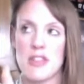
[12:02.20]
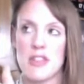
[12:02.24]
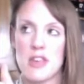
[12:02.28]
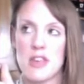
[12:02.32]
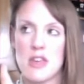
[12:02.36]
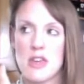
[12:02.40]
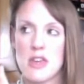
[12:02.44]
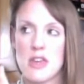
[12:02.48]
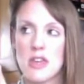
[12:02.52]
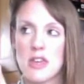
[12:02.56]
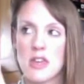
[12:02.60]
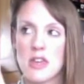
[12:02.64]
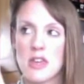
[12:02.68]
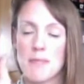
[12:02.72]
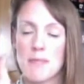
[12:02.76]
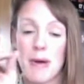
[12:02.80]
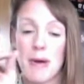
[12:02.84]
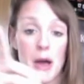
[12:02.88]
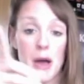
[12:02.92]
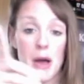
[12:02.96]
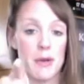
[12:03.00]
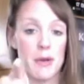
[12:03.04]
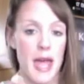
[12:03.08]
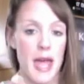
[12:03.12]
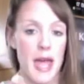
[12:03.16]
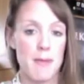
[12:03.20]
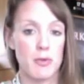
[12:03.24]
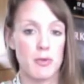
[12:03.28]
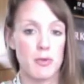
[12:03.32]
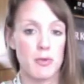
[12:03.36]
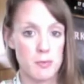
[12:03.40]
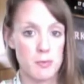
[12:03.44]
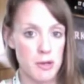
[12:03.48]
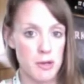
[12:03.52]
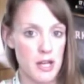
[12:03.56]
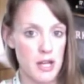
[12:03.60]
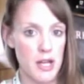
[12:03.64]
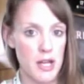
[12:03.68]
the power cable
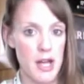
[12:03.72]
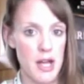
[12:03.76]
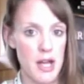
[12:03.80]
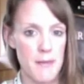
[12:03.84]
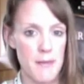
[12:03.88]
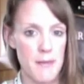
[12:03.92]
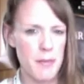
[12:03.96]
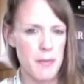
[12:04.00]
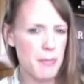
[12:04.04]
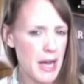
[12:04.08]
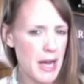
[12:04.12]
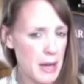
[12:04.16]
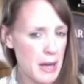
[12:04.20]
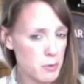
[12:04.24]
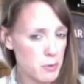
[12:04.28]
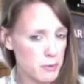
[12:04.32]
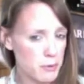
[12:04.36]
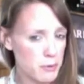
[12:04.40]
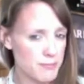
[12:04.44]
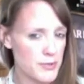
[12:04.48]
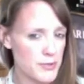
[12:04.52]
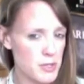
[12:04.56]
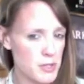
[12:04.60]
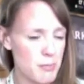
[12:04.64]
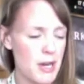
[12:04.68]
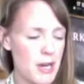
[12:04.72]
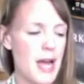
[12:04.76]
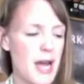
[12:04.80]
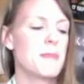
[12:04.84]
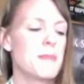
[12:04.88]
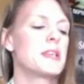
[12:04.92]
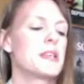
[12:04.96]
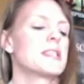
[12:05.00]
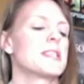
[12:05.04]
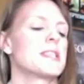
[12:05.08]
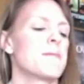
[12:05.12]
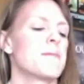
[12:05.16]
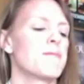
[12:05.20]
supply, the power supply
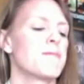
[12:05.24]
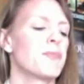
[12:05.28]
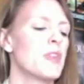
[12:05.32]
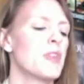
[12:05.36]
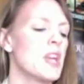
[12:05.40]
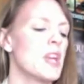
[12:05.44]
missing,